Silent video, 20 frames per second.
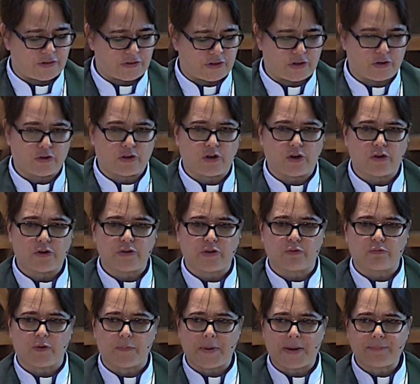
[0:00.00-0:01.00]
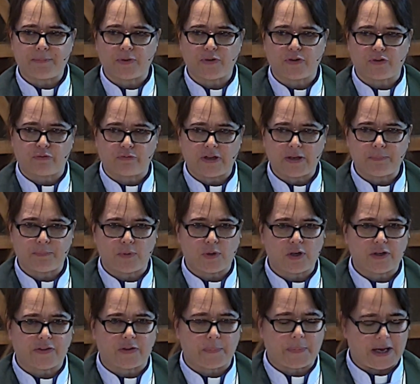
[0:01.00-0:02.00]
You remember the green
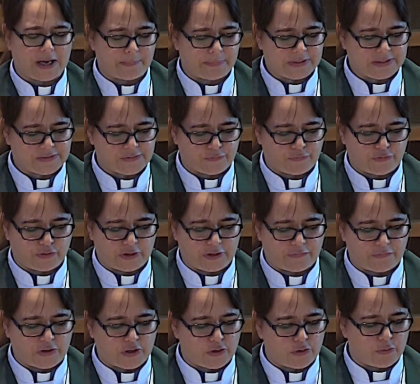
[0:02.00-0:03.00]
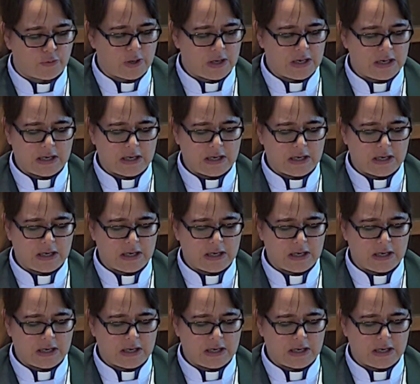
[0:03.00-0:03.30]
book, the Bible is in front of you.